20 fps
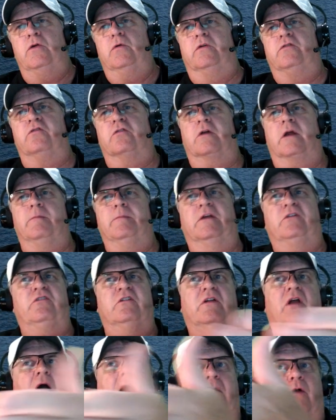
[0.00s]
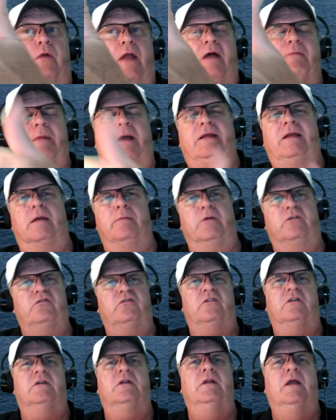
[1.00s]
as your commission. I don't have my
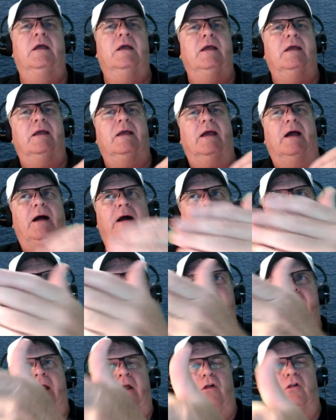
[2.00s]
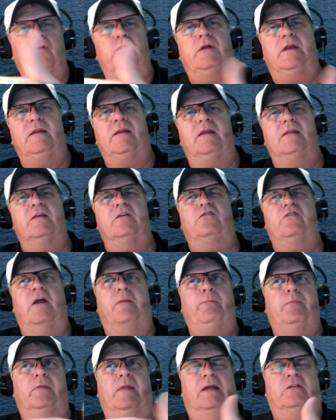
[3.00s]
commission included in this
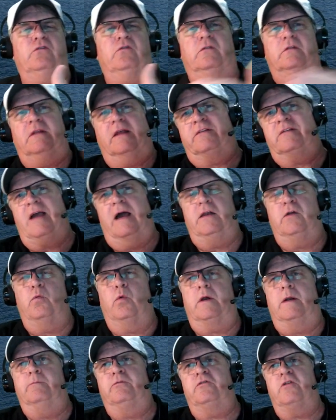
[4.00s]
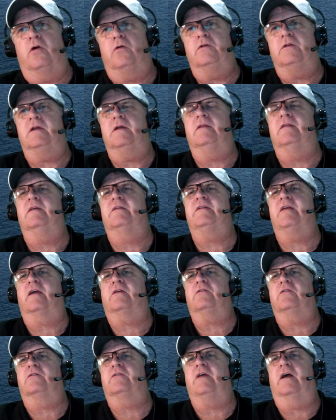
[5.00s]
yet, but that's kind of what I'm showing you in this
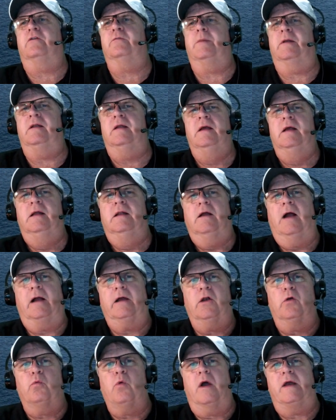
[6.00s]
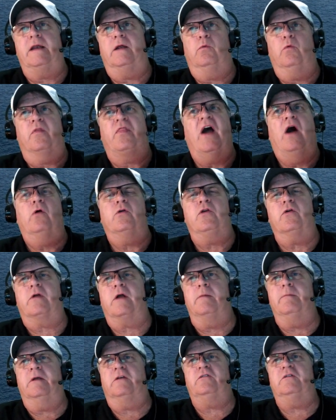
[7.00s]
exercise. But I'm going to run it without your
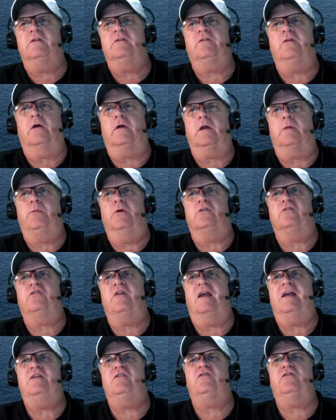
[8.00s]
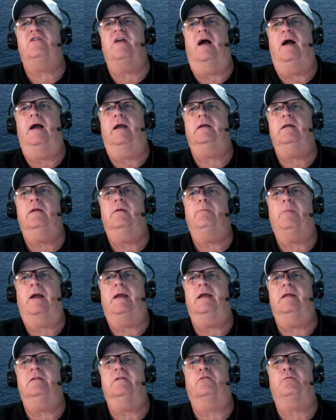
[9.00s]
commission, so I'm going to put change sign by
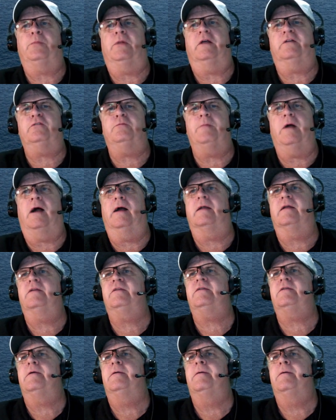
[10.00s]
hitting this plus minus,